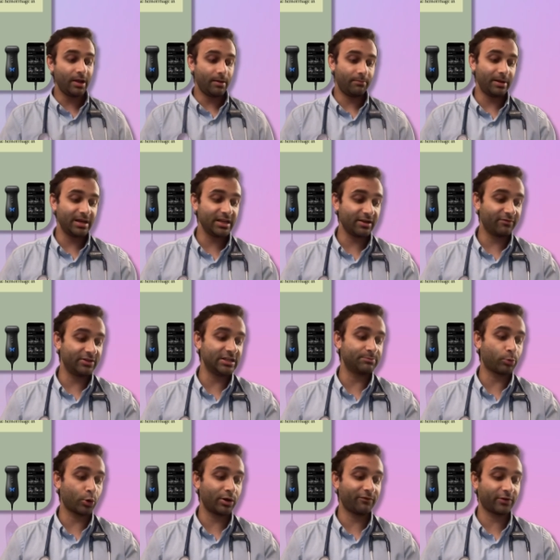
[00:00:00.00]
Many of these
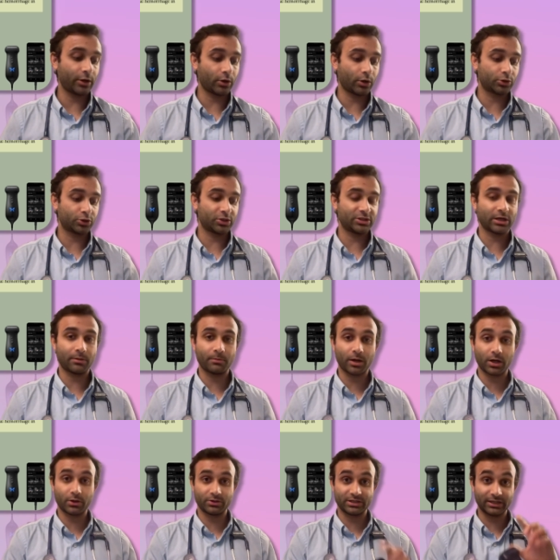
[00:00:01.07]
point-of-care ultrasound
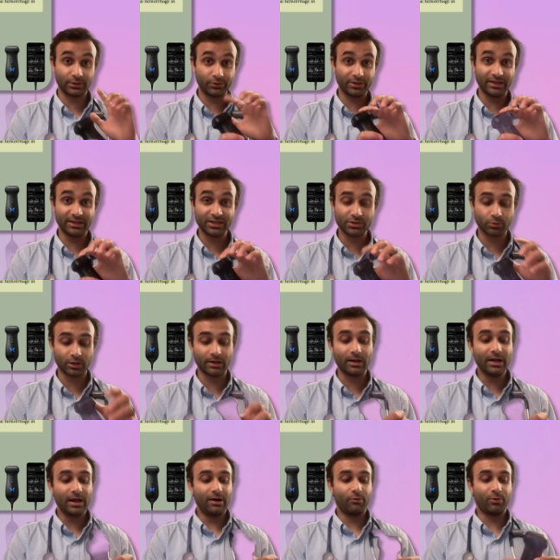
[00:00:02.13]
models, including this one,
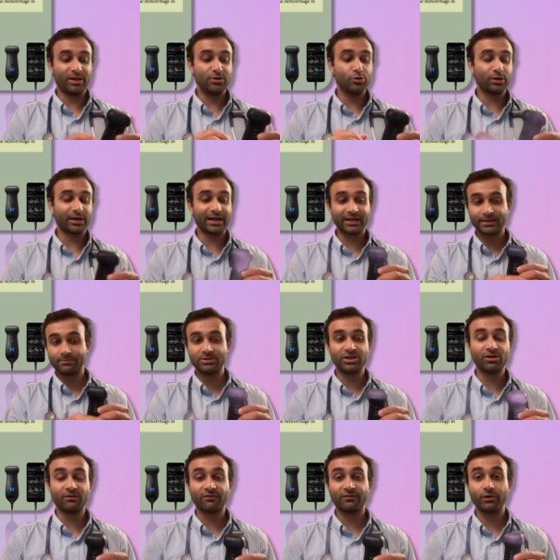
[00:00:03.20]
when you connect them to
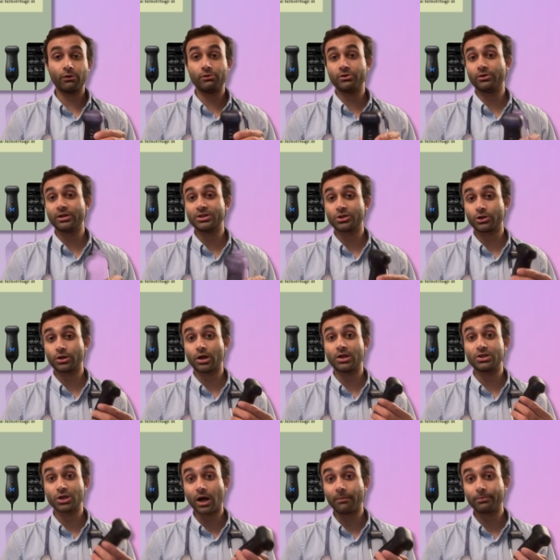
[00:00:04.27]
your phone, you can turn on
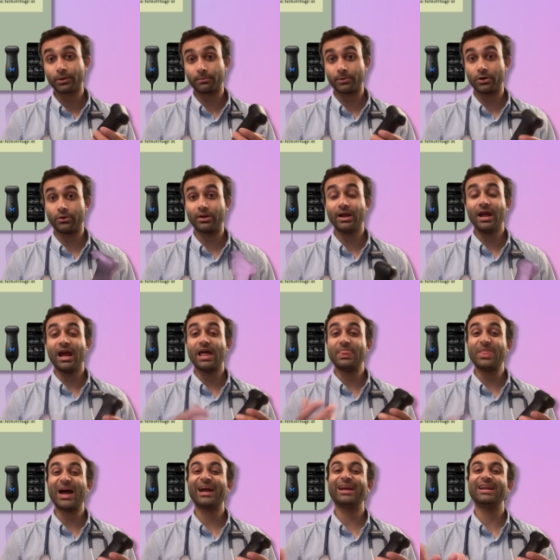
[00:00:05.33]
Doppler mode, and
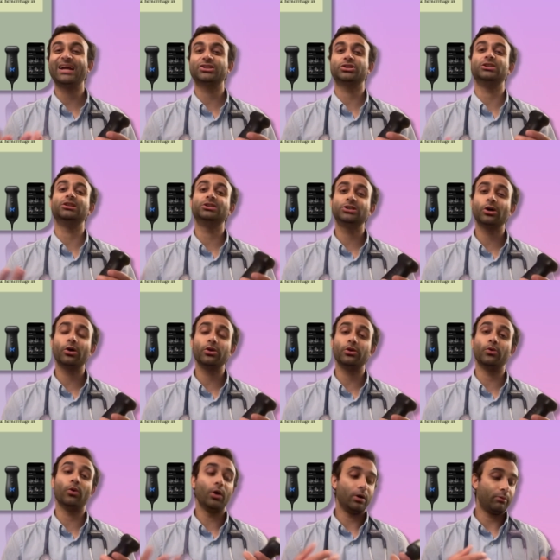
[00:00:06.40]
that can actually show
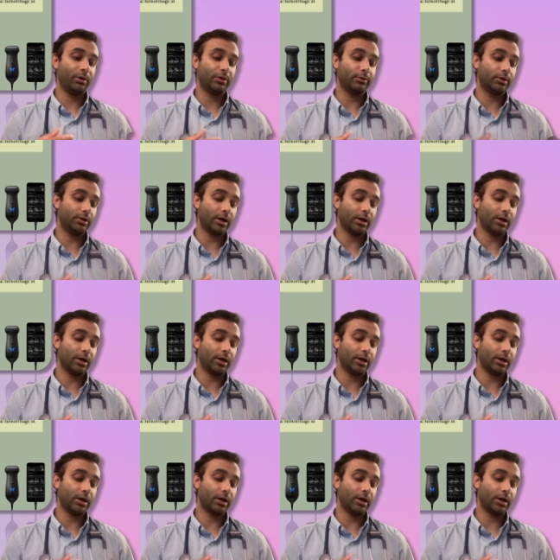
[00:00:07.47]
you whether or